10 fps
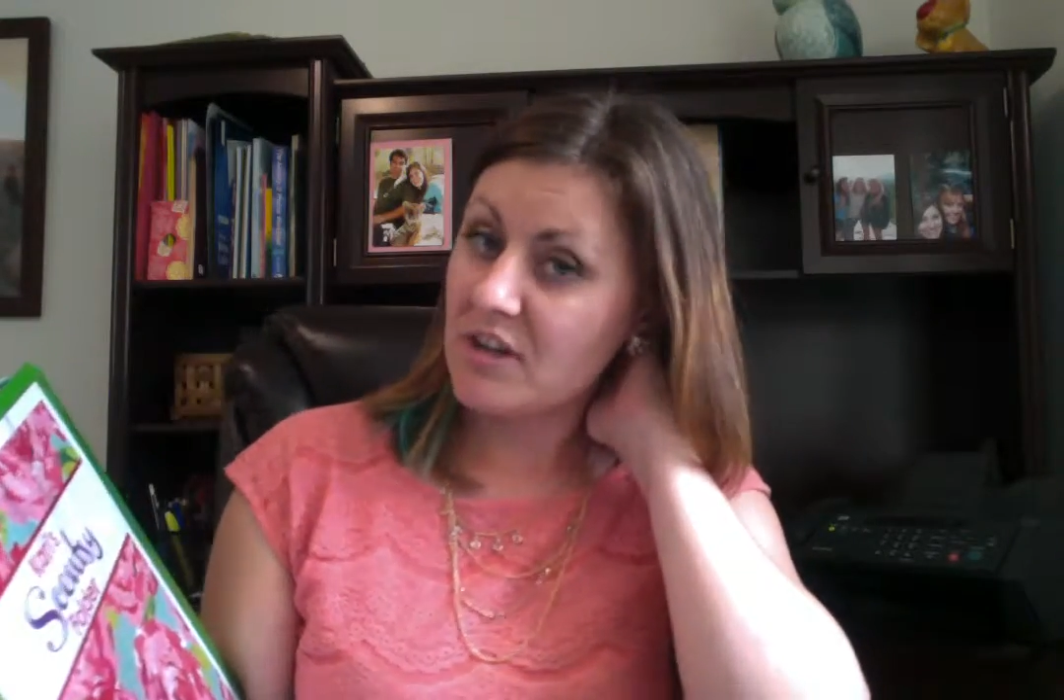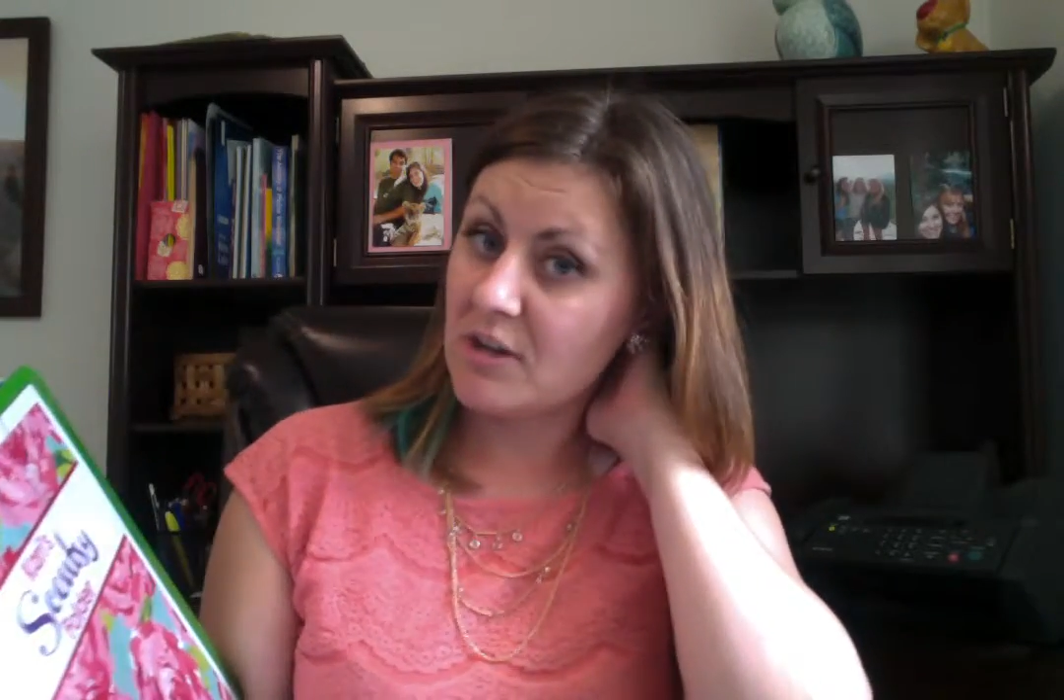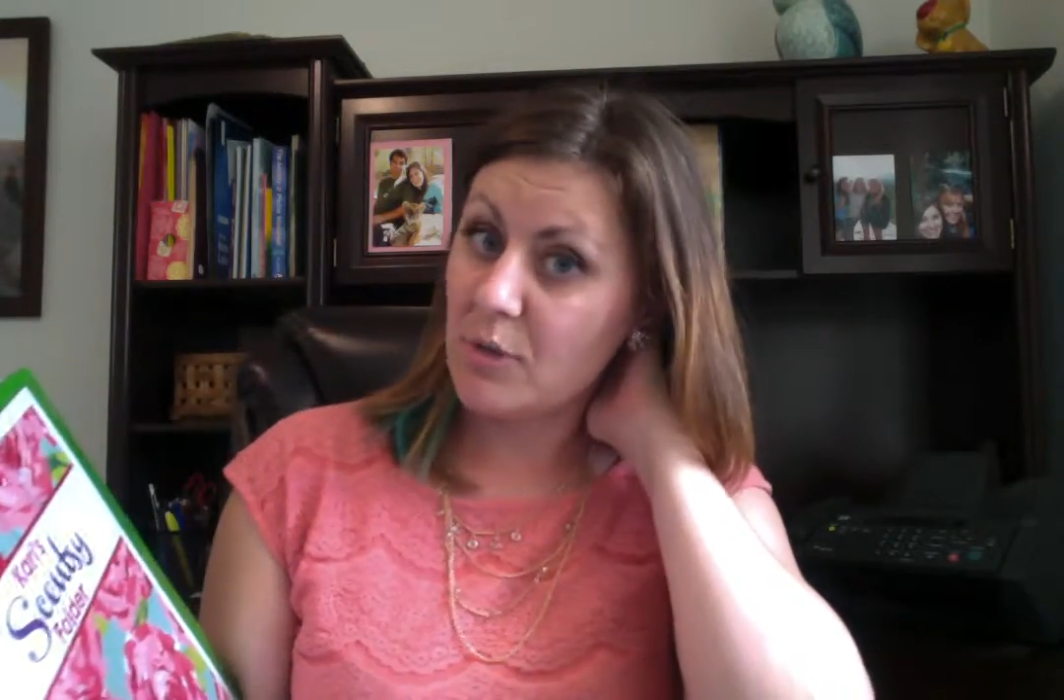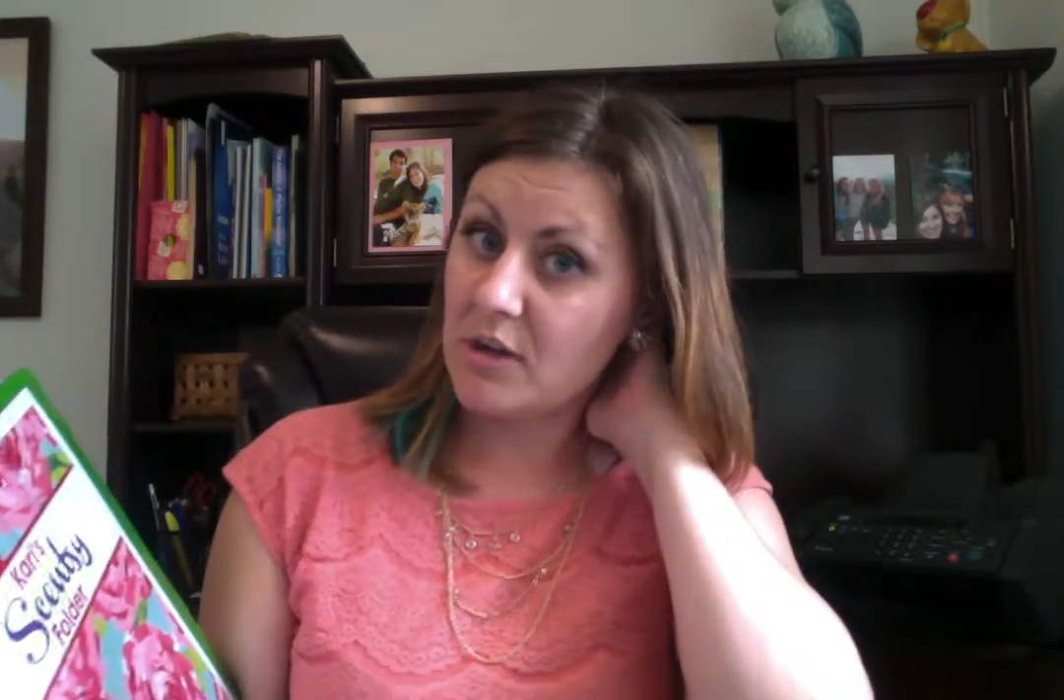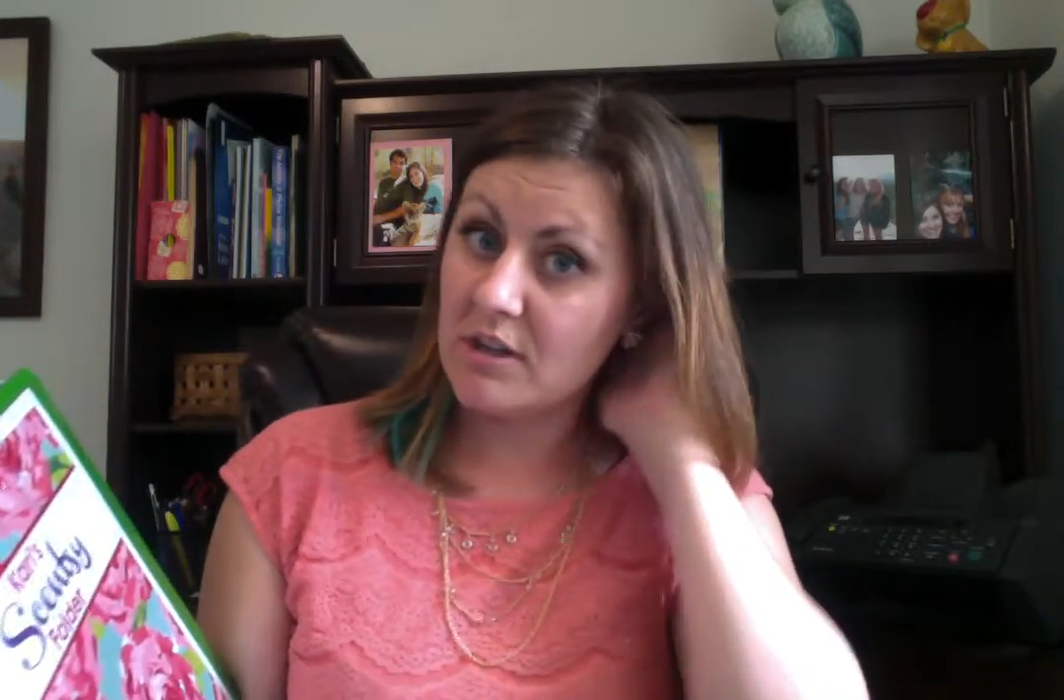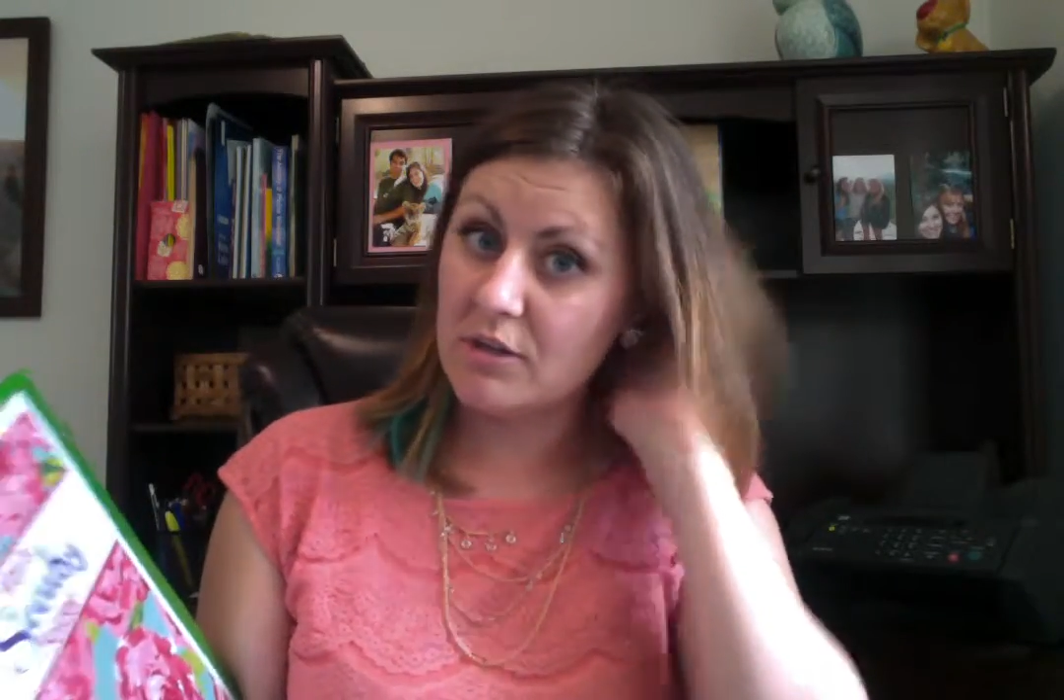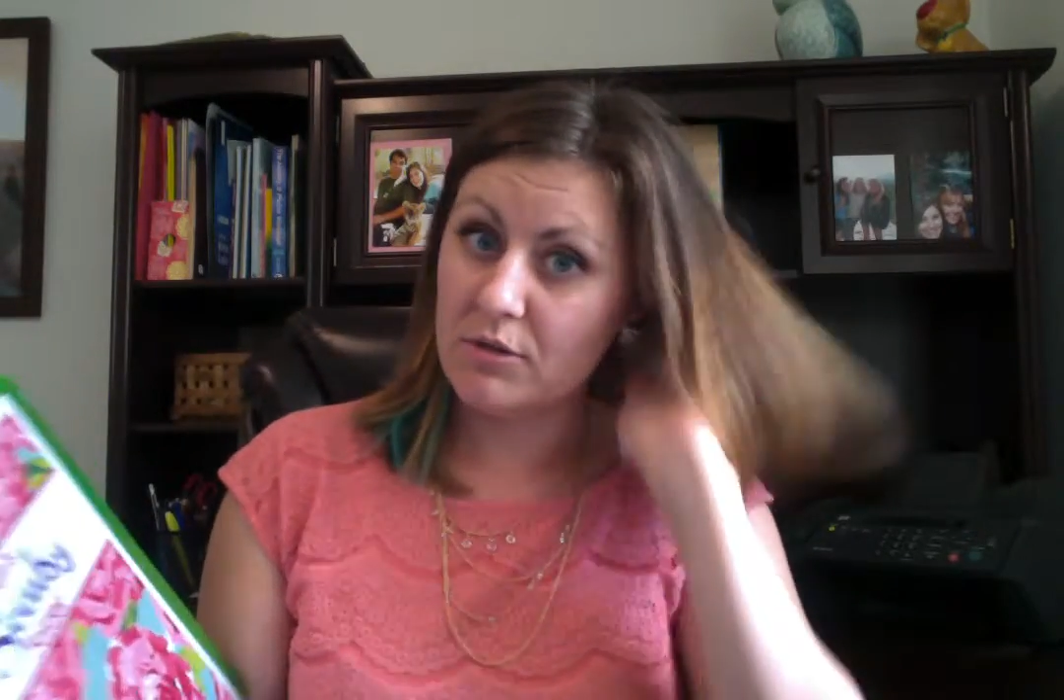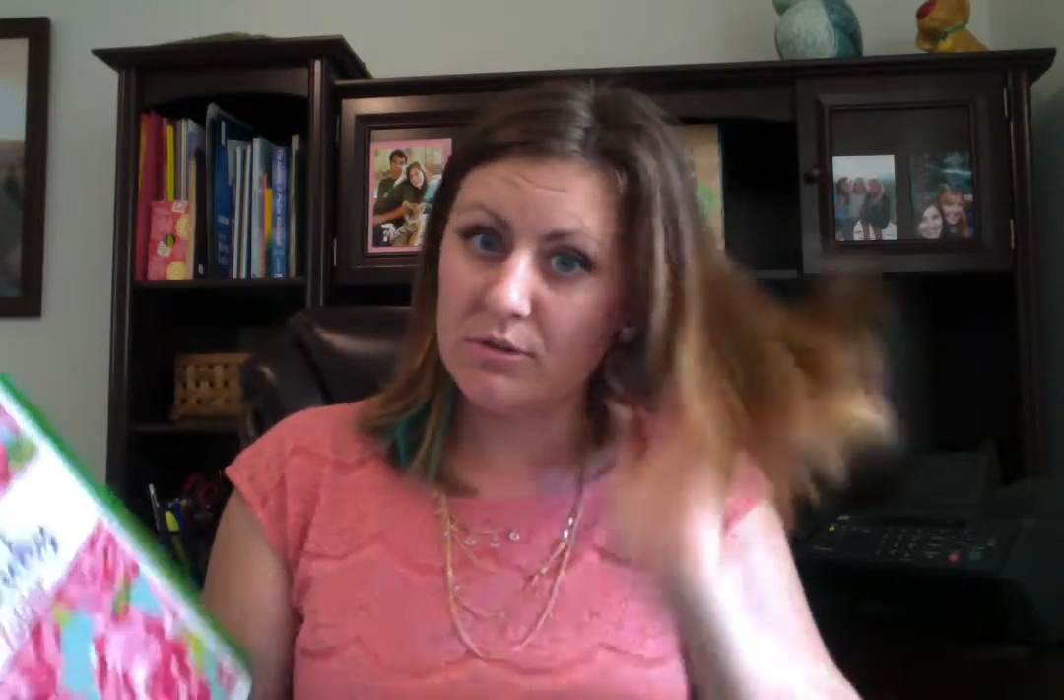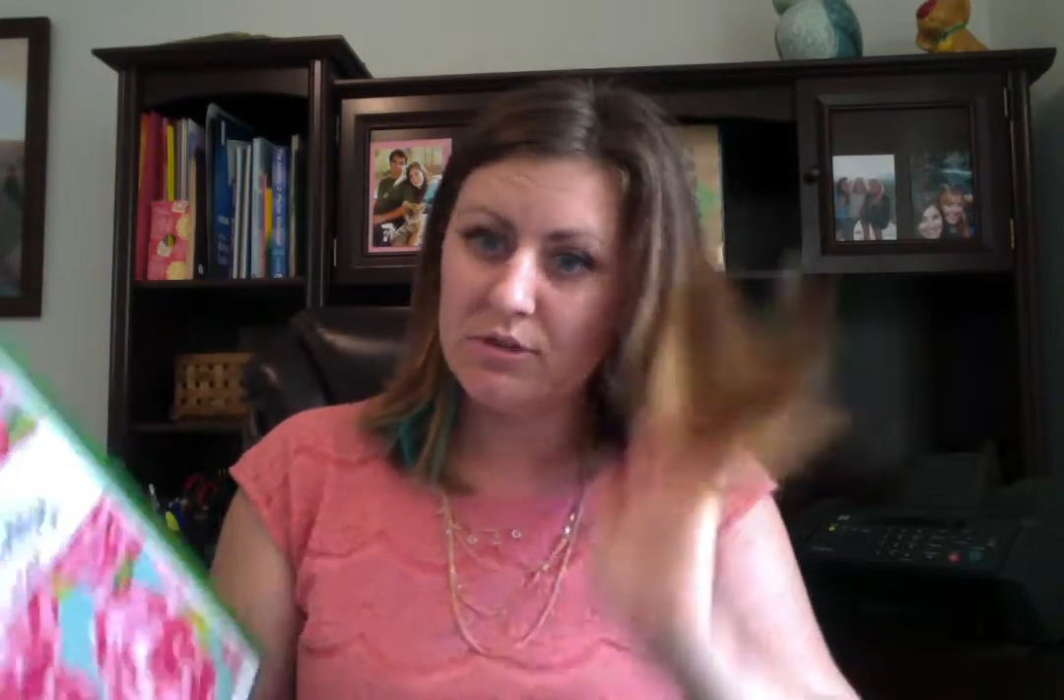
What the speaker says: to want to use.